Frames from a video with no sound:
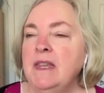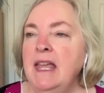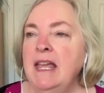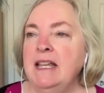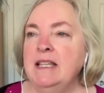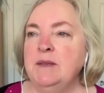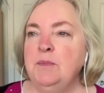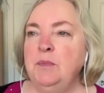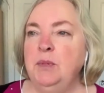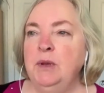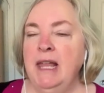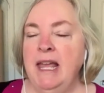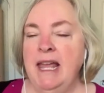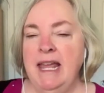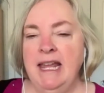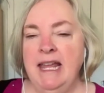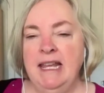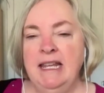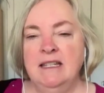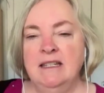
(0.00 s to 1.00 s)

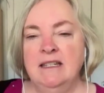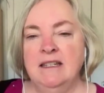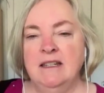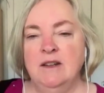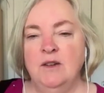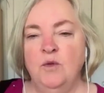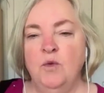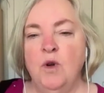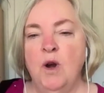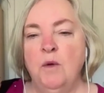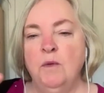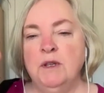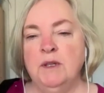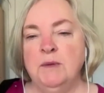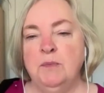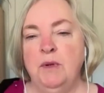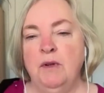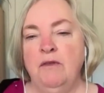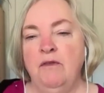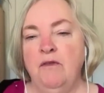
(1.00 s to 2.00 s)
explained what
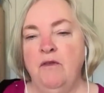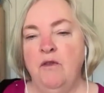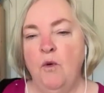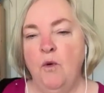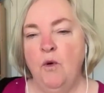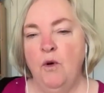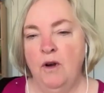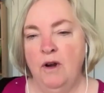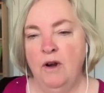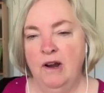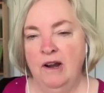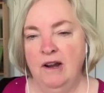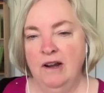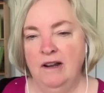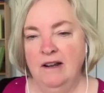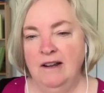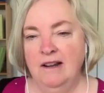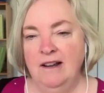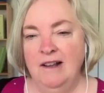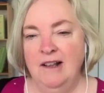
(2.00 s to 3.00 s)
was
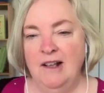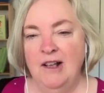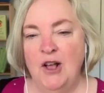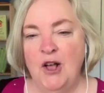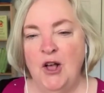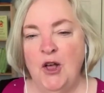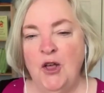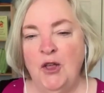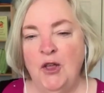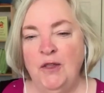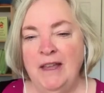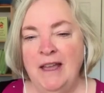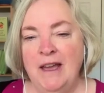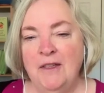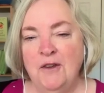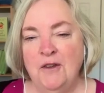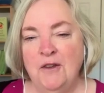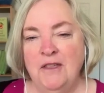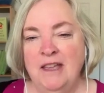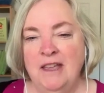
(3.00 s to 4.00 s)
before all the
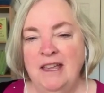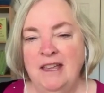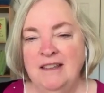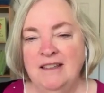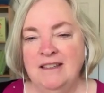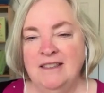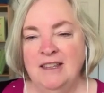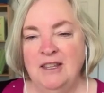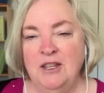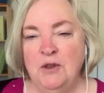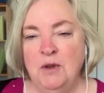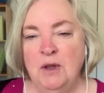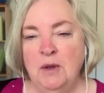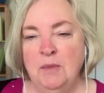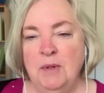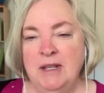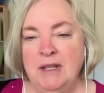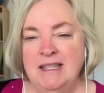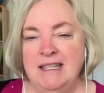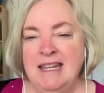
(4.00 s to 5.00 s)
other things that you
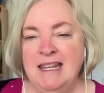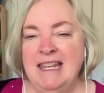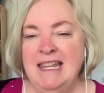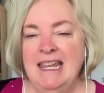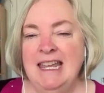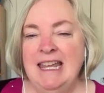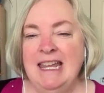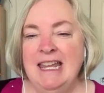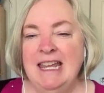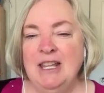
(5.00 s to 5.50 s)
had been seeking.